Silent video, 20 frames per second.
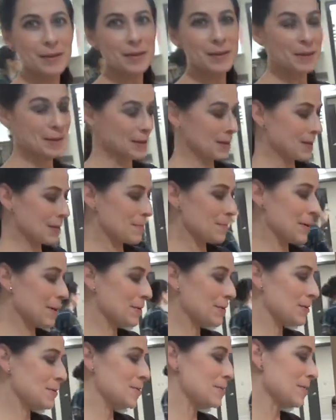
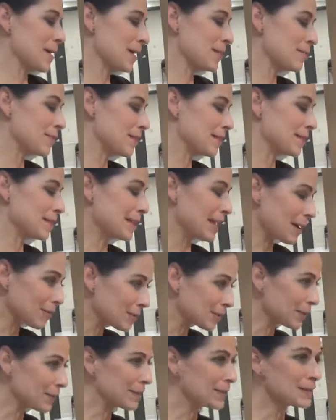hematocrit
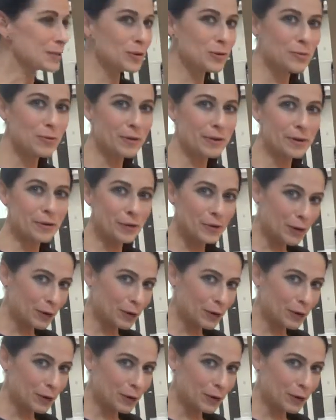capillary tube reader